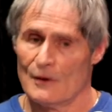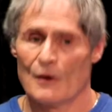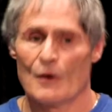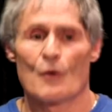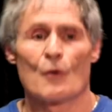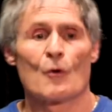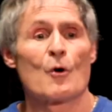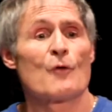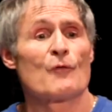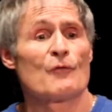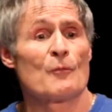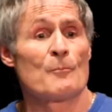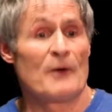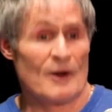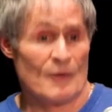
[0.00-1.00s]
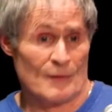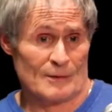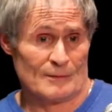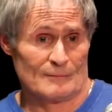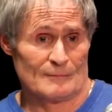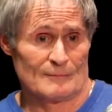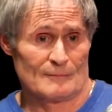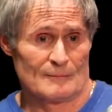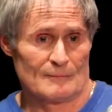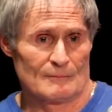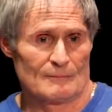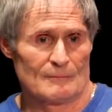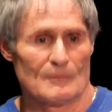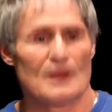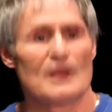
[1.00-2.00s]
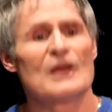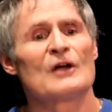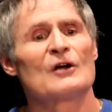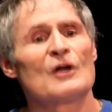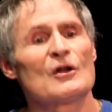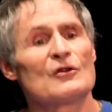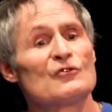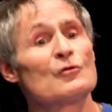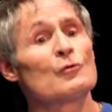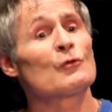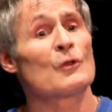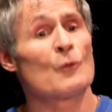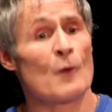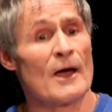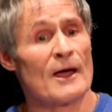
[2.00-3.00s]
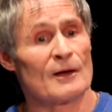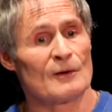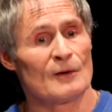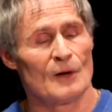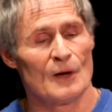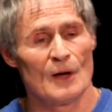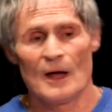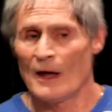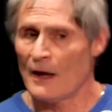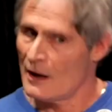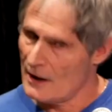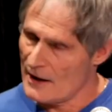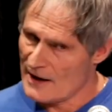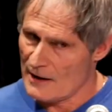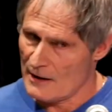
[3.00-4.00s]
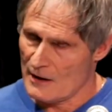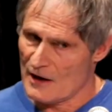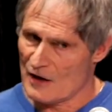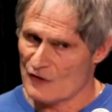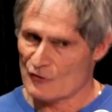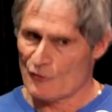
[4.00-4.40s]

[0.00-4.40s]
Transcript: or overbearing in an unduly way. As a